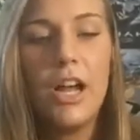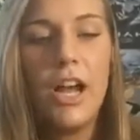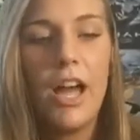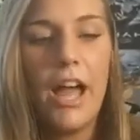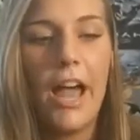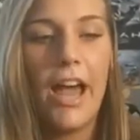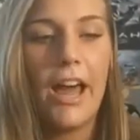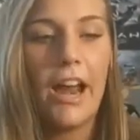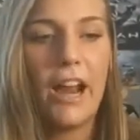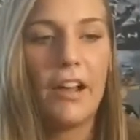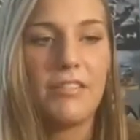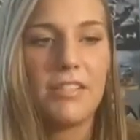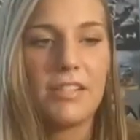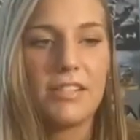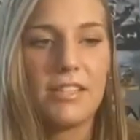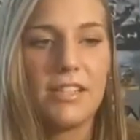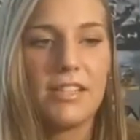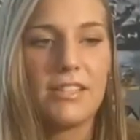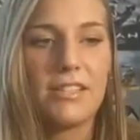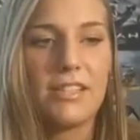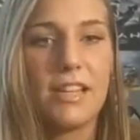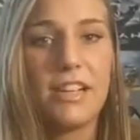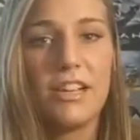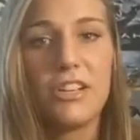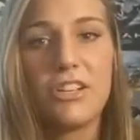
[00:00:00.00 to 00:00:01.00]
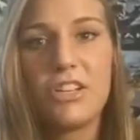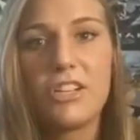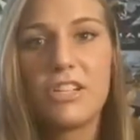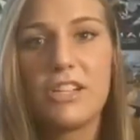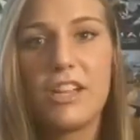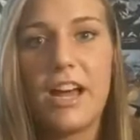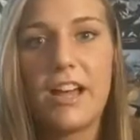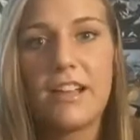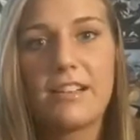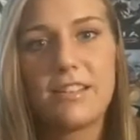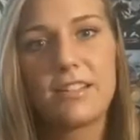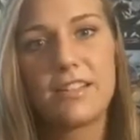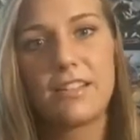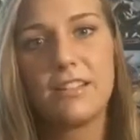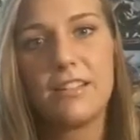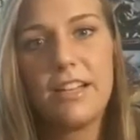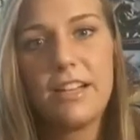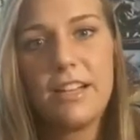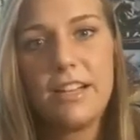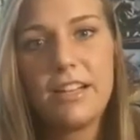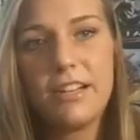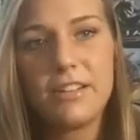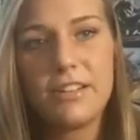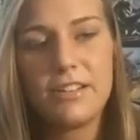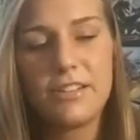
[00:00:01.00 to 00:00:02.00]
and ever since then, it's just
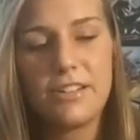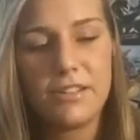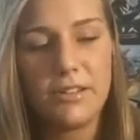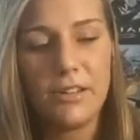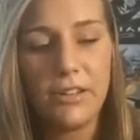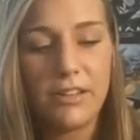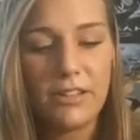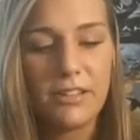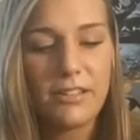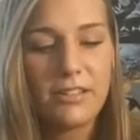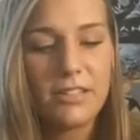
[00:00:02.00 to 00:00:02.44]
escalated into a